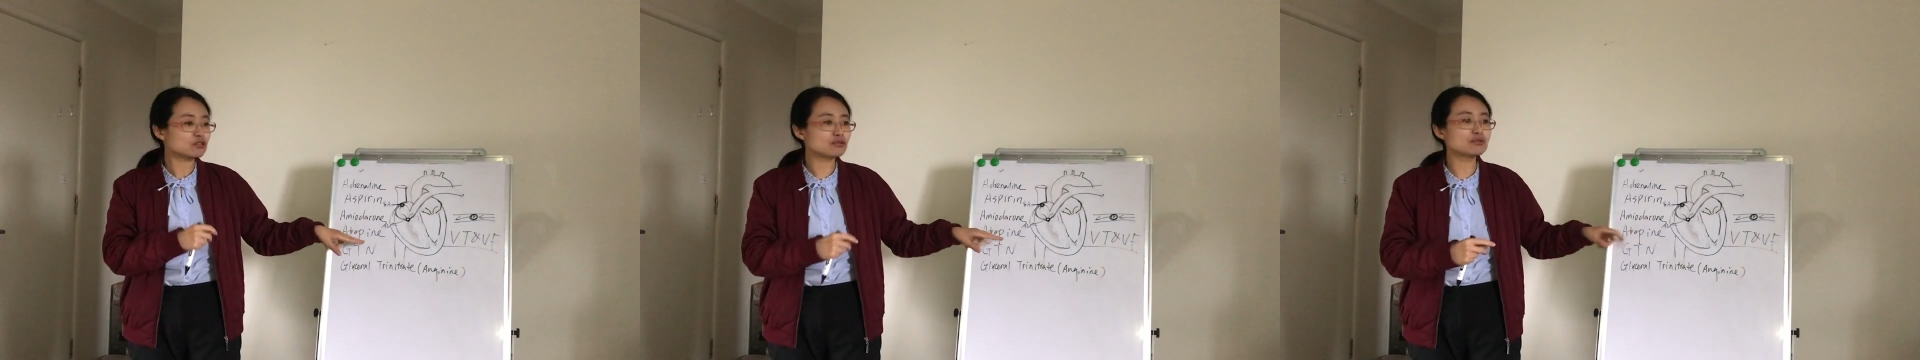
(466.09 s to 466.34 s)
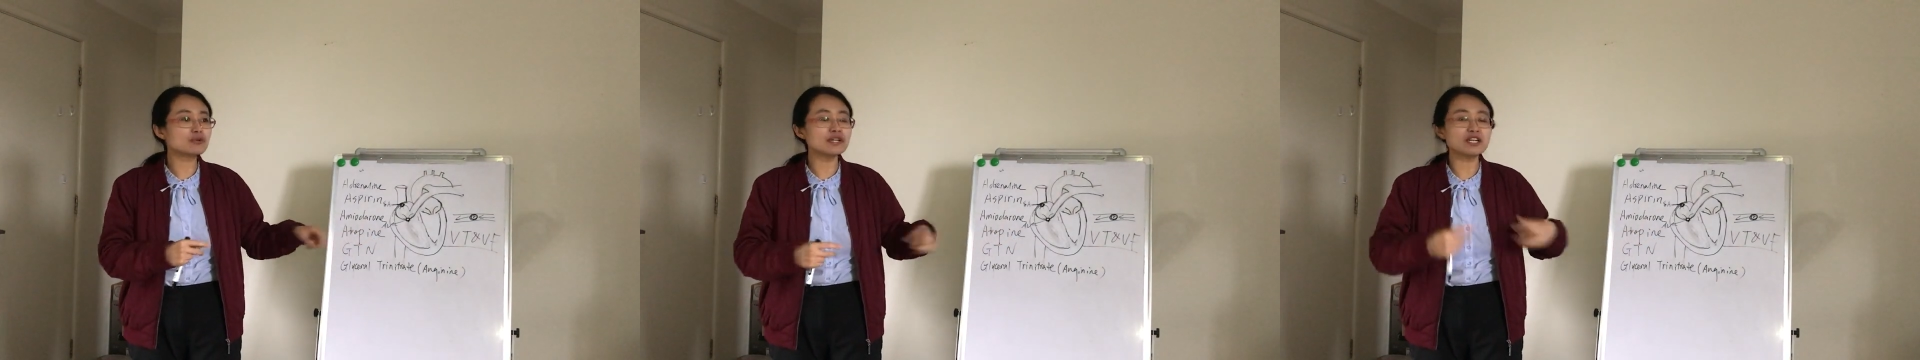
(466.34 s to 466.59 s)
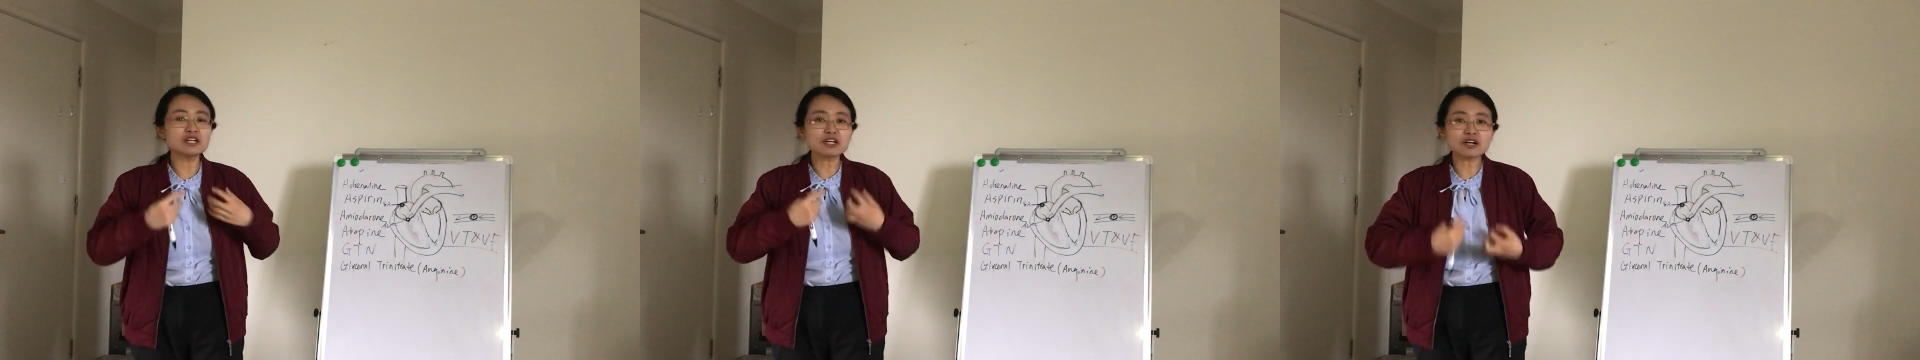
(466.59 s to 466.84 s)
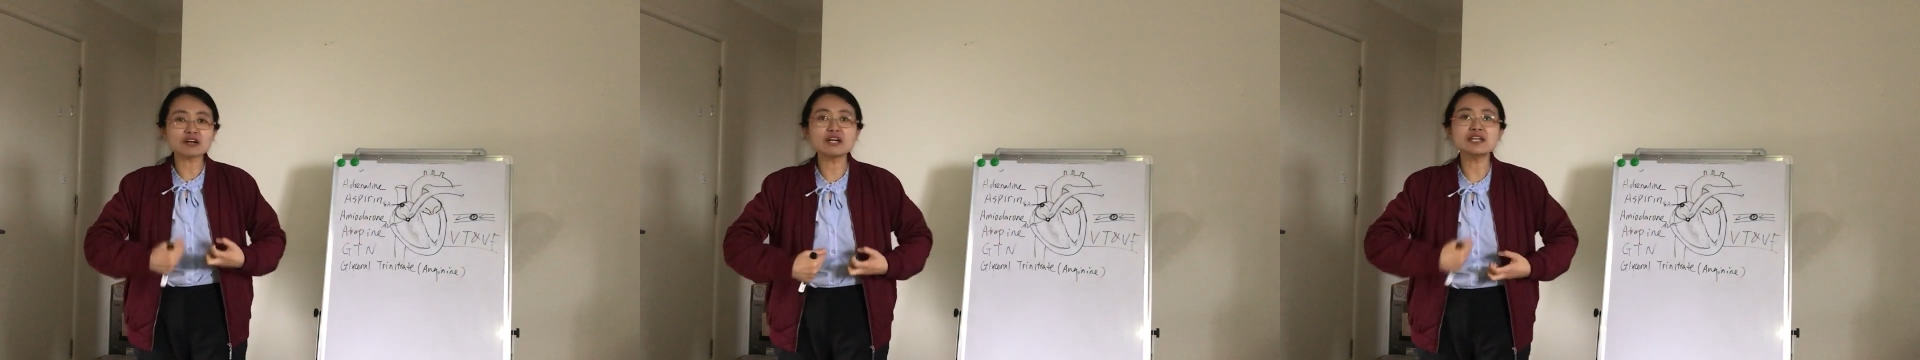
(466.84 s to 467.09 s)
to
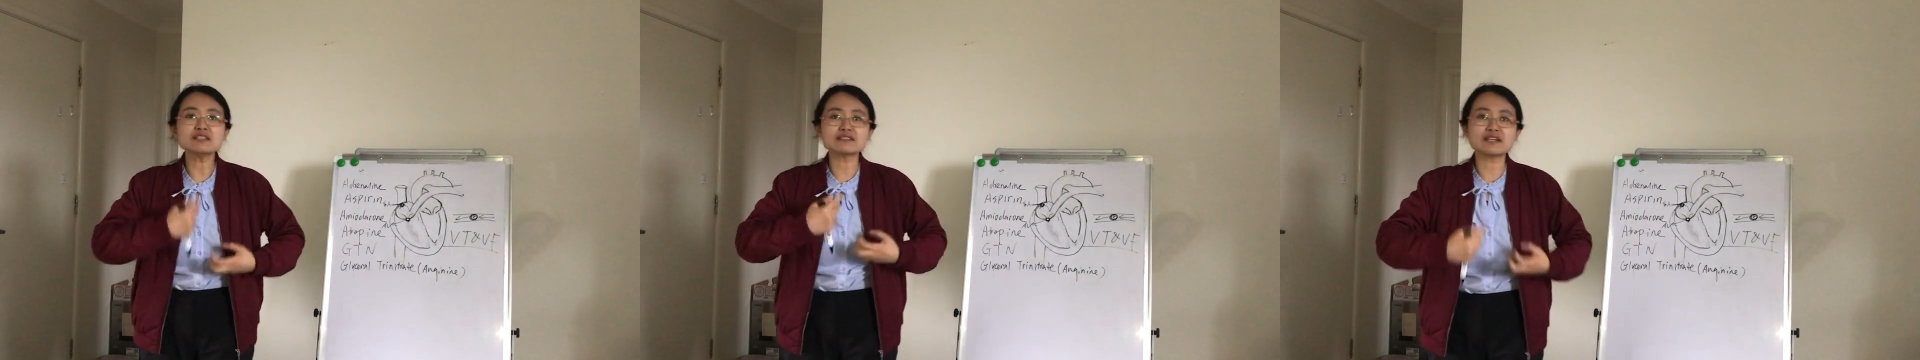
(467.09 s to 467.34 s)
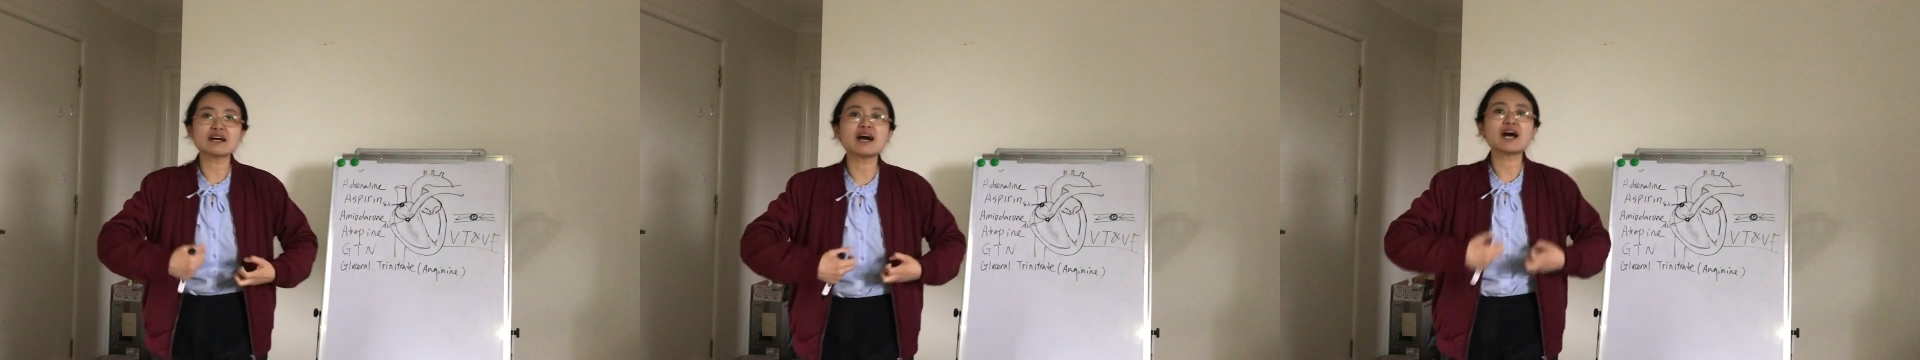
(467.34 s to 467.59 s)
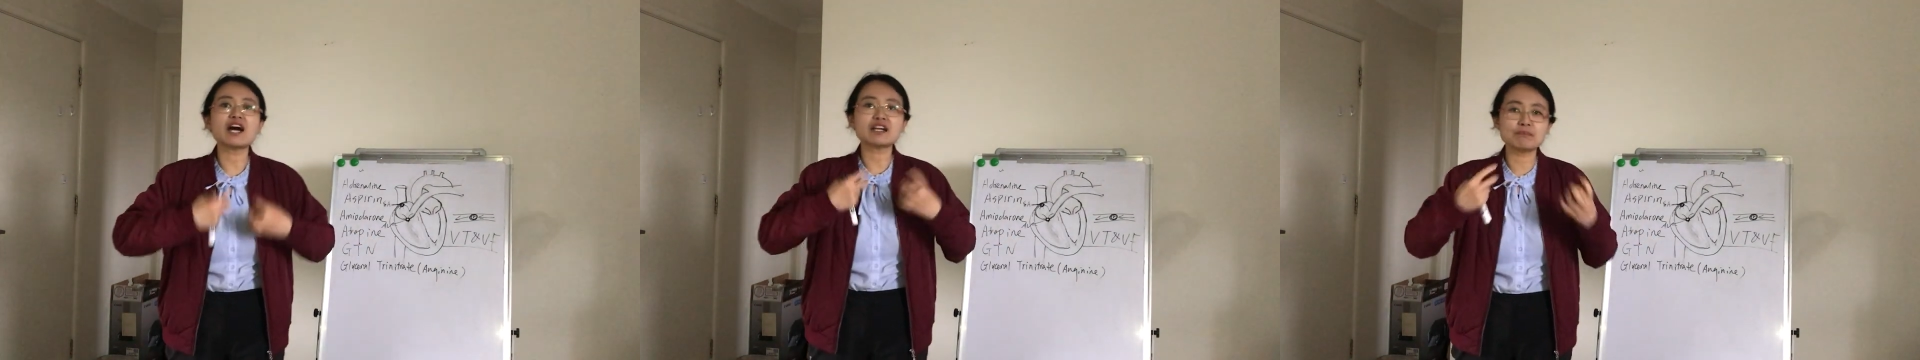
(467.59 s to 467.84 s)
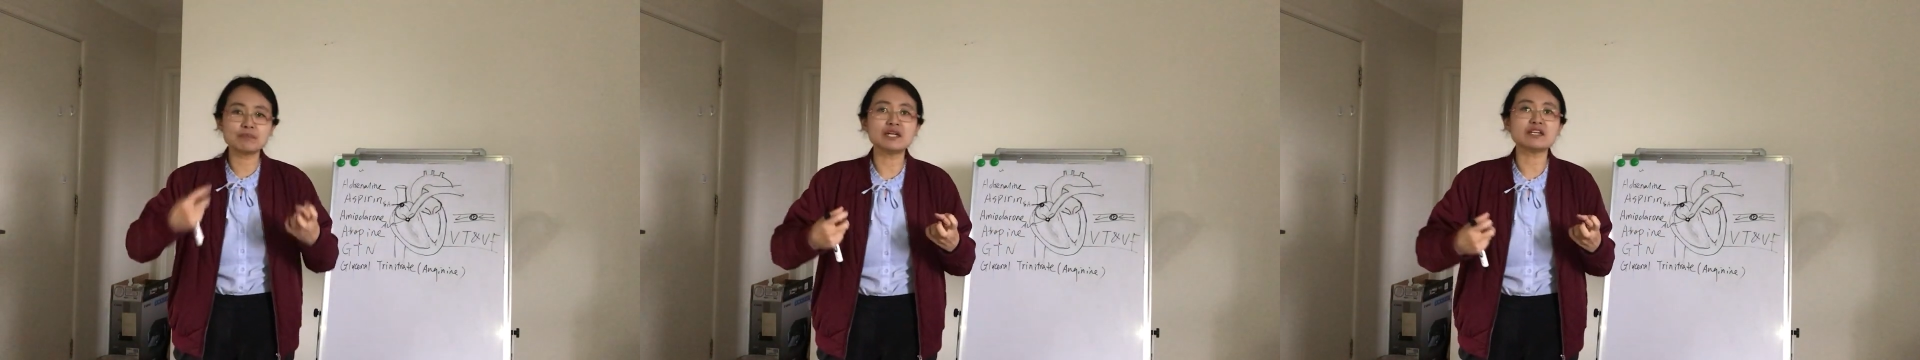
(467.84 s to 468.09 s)
increase the
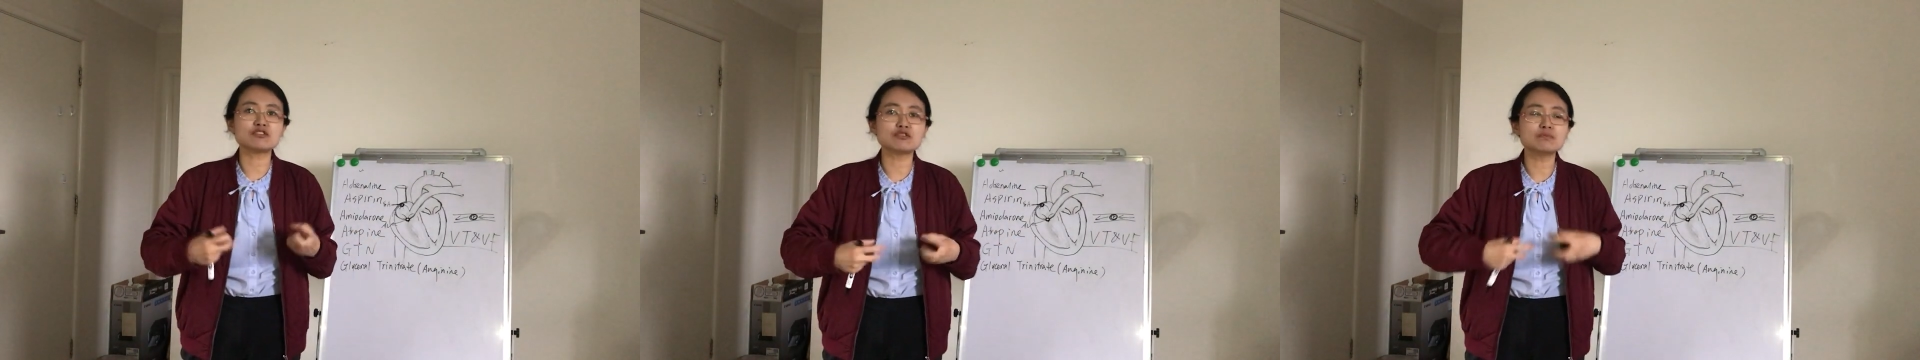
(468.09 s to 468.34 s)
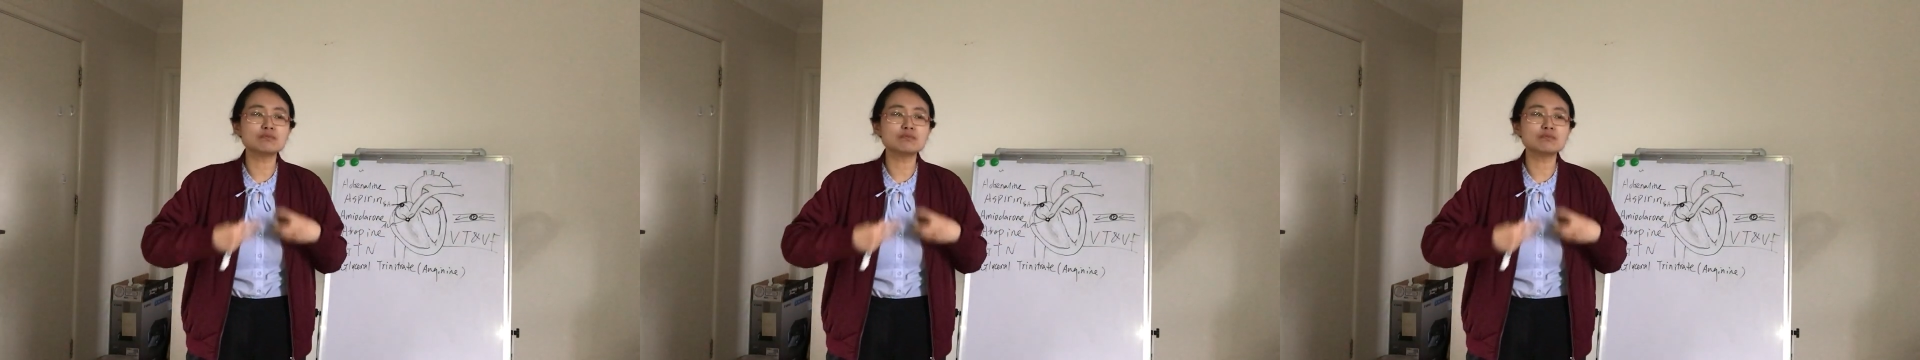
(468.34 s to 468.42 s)
heartbeat,